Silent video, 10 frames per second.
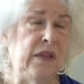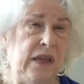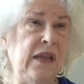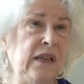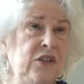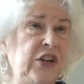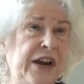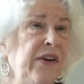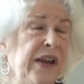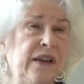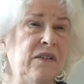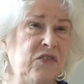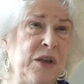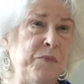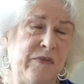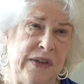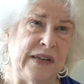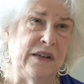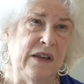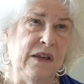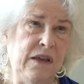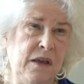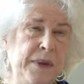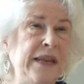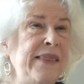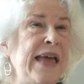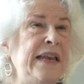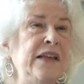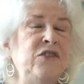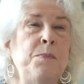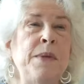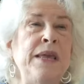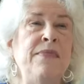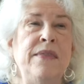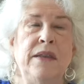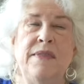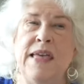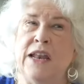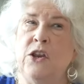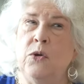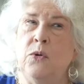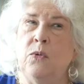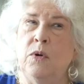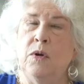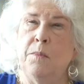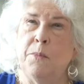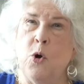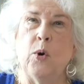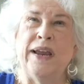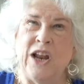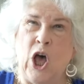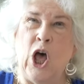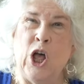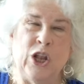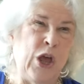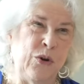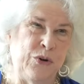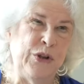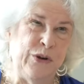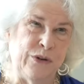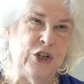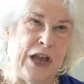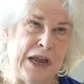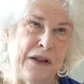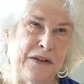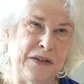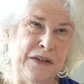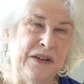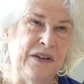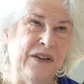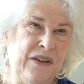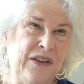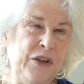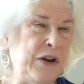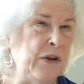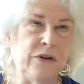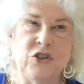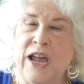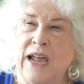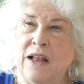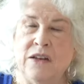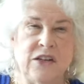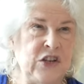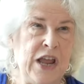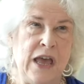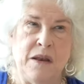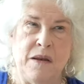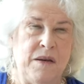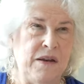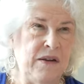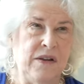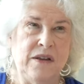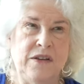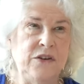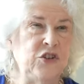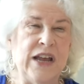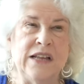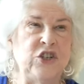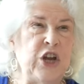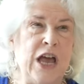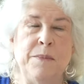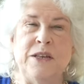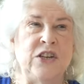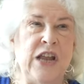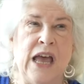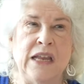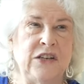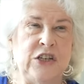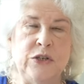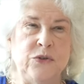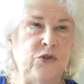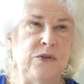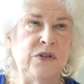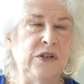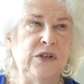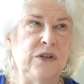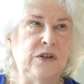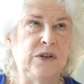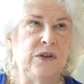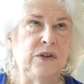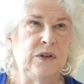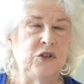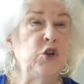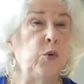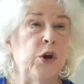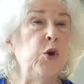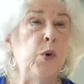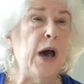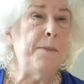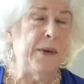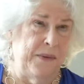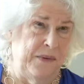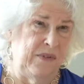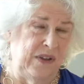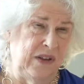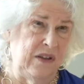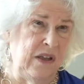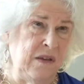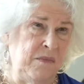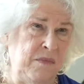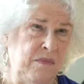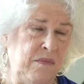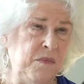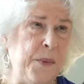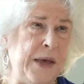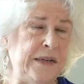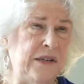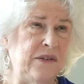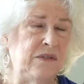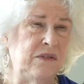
and sharing some of it. I mean, that doesn't mean that you pour it all onto your child. Sure. You know, your child is not. Your child's job is not to shore you up. Mm-hmm. Um, but